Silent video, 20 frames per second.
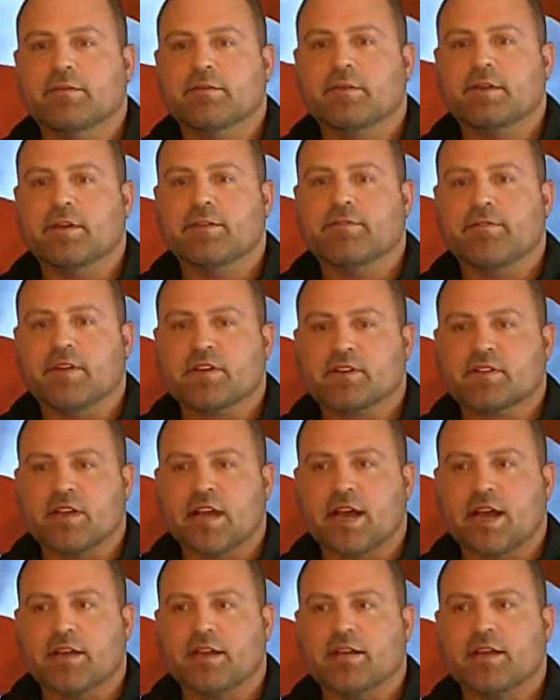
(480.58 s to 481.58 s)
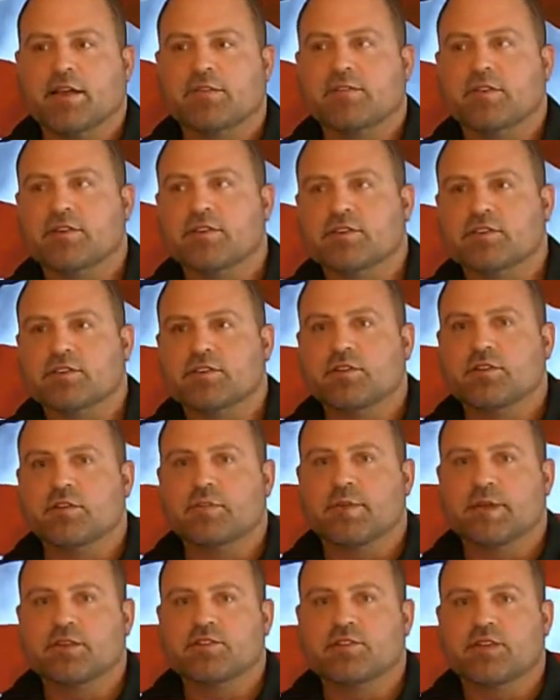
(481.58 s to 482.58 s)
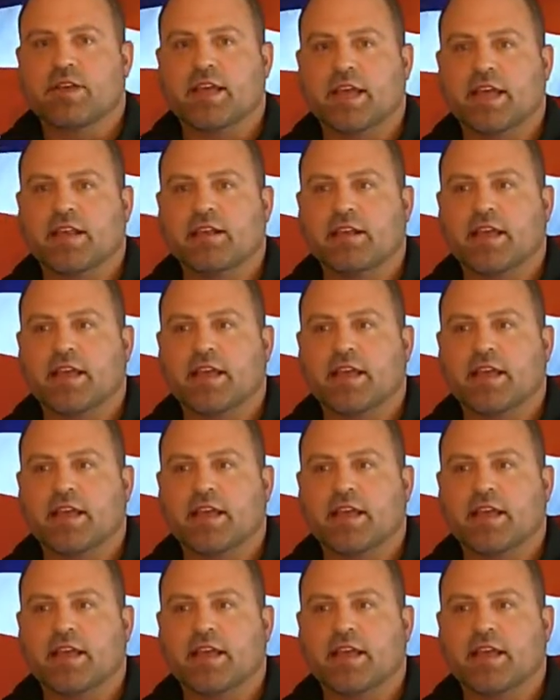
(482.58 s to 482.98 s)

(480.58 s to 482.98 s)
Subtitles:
if there's not, you have to just do the best you can.